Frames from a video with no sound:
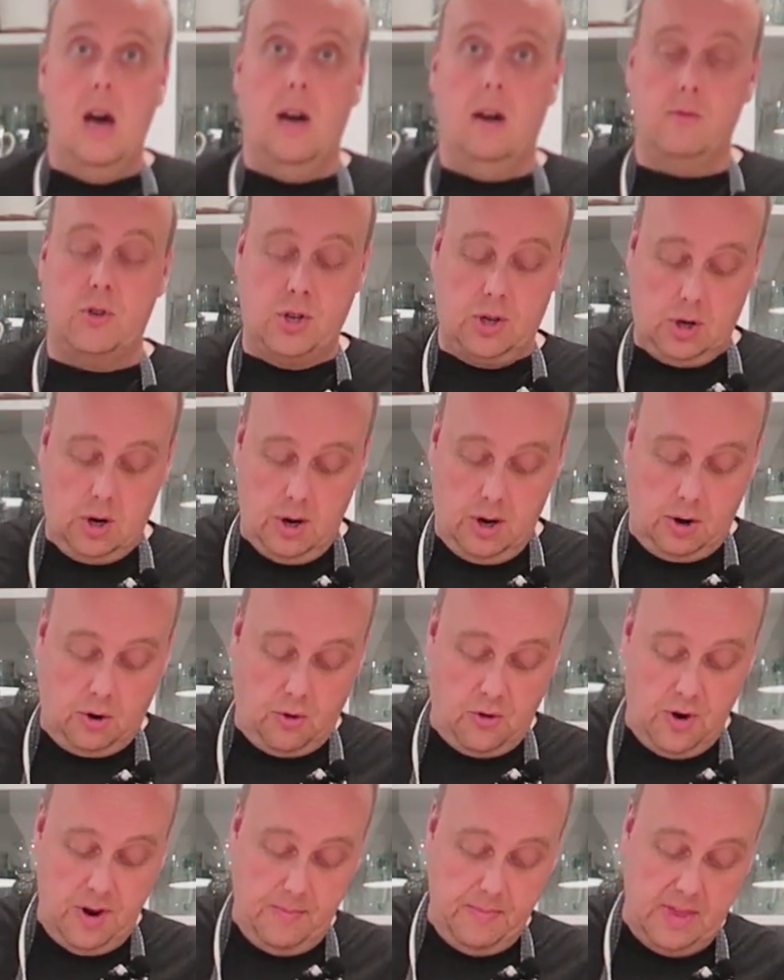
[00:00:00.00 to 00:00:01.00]
I'm just gonna
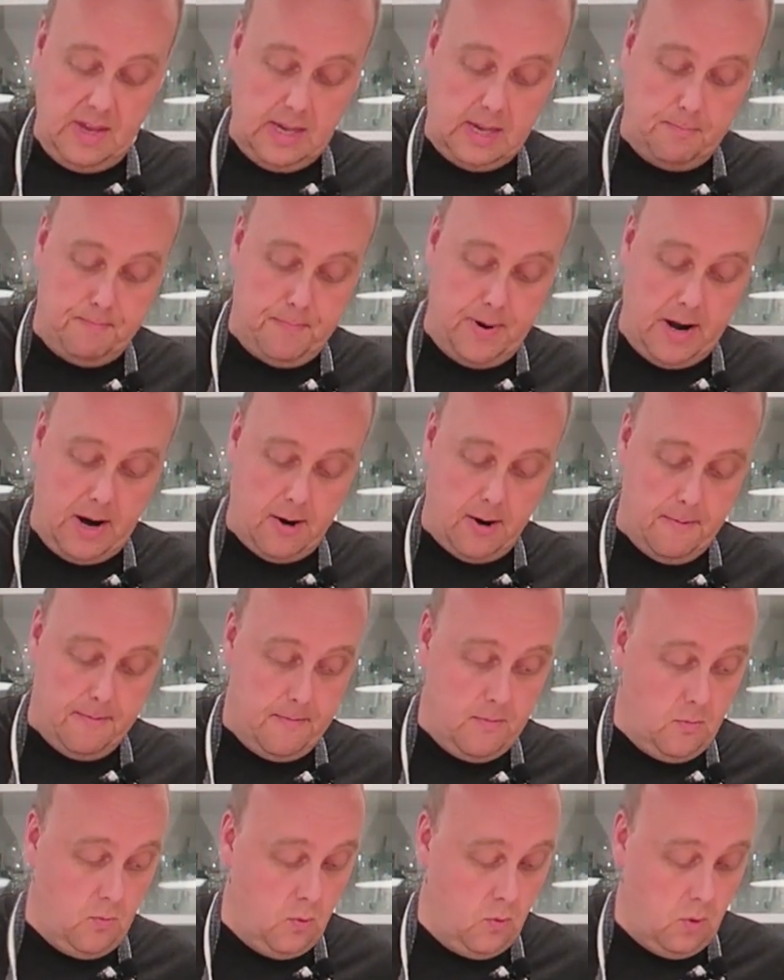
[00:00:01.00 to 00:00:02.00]
cream this butter
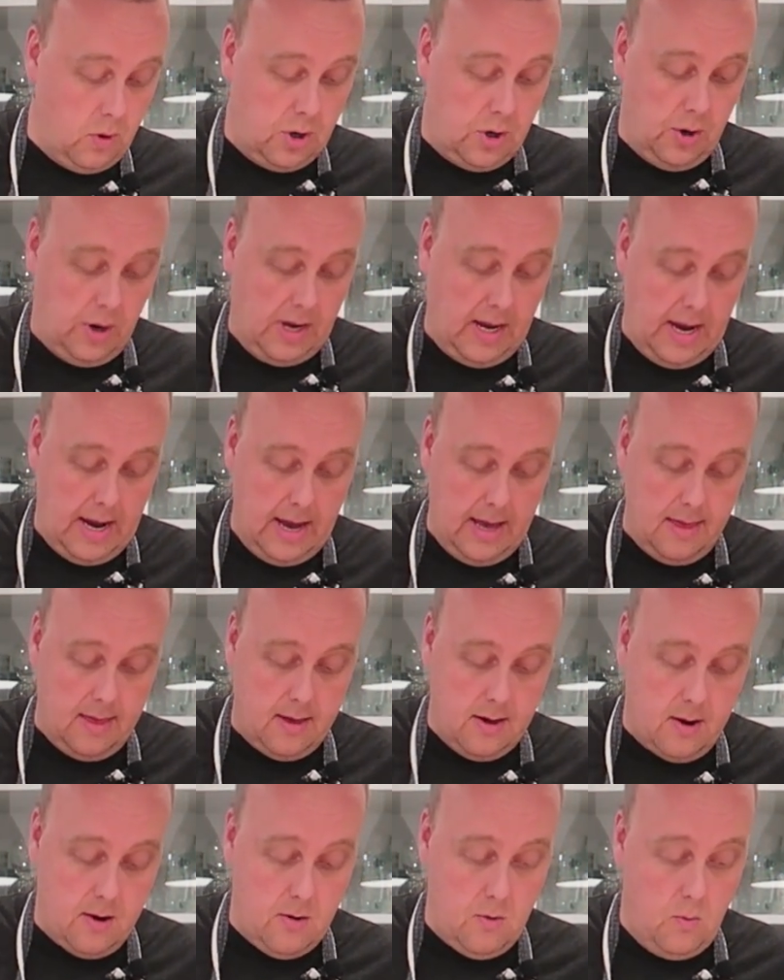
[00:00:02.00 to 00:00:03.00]

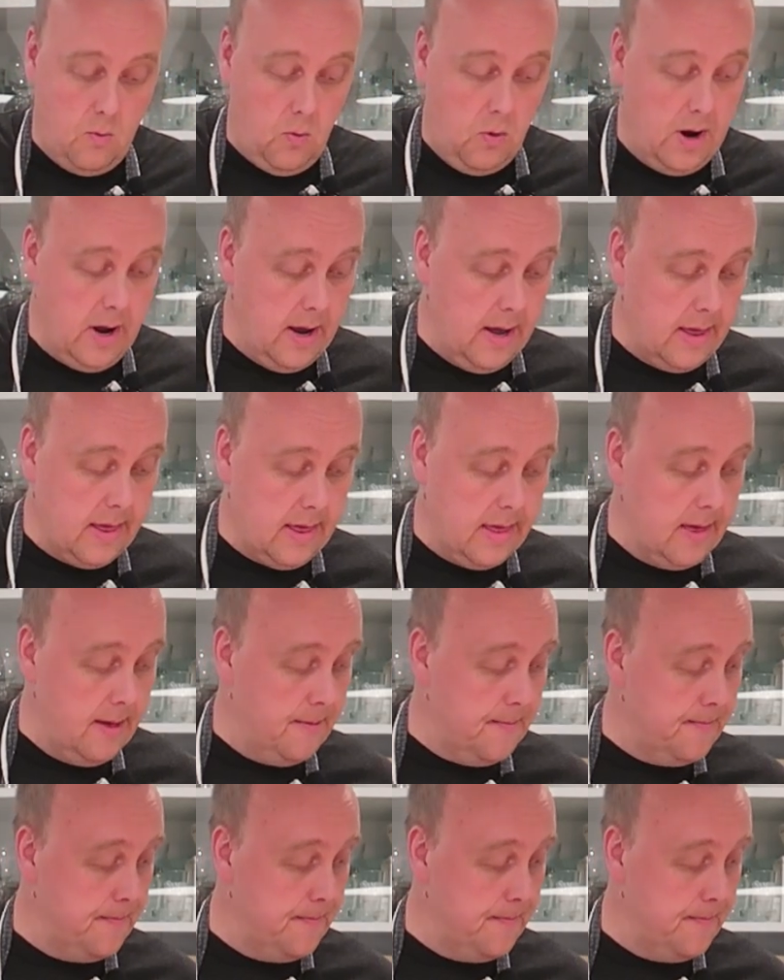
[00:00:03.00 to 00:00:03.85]
together with